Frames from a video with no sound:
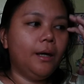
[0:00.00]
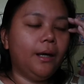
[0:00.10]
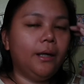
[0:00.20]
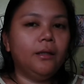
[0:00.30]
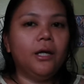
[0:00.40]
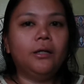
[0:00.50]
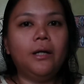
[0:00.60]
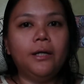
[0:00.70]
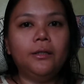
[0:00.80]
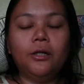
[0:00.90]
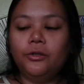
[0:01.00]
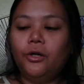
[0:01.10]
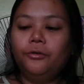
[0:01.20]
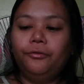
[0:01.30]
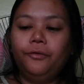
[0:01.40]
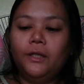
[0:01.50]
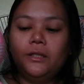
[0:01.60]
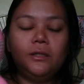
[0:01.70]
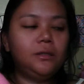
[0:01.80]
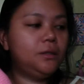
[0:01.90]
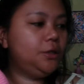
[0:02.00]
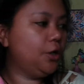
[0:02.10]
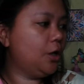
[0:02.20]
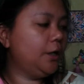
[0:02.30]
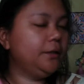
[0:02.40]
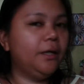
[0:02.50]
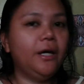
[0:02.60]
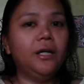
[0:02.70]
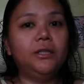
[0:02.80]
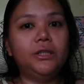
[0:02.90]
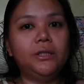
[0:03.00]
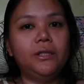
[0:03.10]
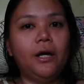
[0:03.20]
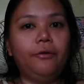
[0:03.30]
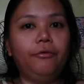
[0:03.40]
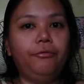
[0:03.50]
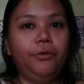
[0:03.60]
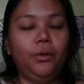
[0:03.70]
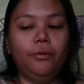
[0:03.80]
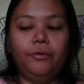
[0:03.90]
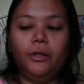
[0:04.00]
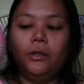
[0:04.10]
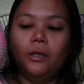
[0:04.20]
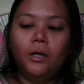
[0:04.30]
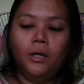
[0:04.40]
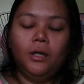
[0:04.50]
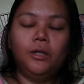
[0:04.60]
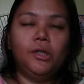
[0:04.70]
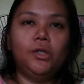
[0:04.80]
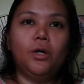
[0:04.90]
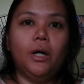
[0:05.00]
And I ran out of this yarn. I had just have a few of it. So